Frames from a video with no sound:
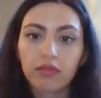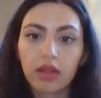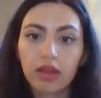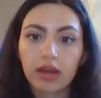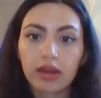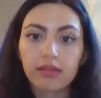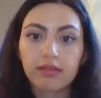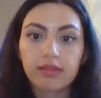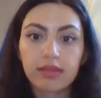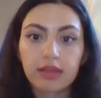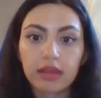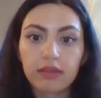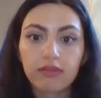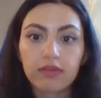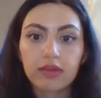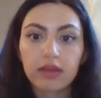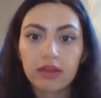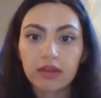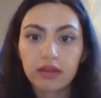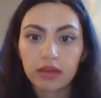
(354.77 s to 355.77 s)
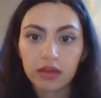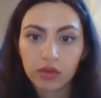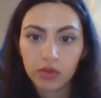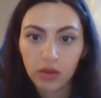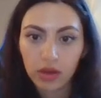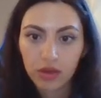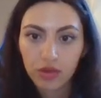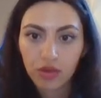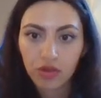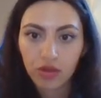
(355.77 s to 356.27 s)
that is given in the
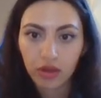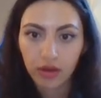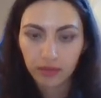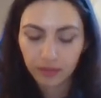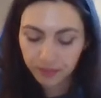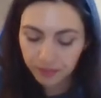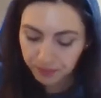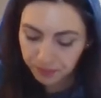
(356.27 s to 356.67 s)
question.